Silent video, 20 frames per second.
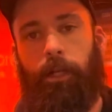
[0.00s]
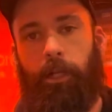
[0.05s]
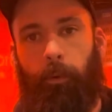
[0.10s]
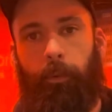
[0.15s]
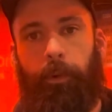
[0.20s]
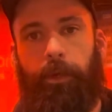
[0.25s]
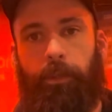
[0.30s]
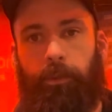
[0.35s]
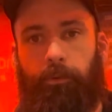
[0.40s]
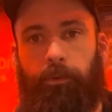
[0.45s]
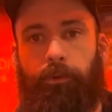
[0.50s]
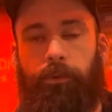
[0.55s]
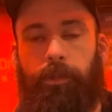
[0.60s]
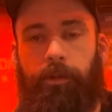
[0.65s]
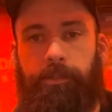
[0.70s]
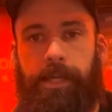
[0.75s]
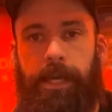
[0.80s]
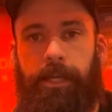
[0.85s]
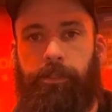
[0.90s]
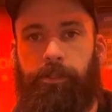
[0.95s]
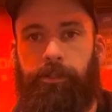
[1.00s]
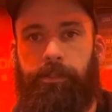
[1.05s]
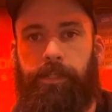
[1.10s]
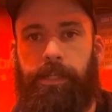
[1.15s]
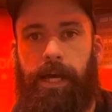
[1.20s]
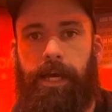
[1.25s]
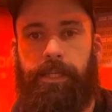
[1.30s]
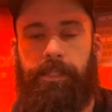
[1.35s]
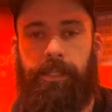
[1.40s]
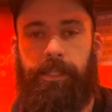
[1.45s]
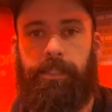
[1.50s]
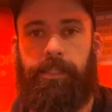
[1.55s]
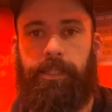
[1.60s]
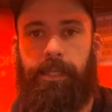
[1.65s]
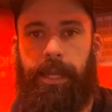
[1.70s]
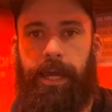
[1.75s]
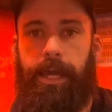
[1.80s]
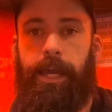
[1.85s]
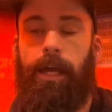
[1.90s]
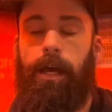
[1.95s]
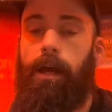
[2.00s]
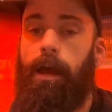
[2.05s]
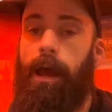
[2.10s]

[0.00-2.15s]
going through those exercises today.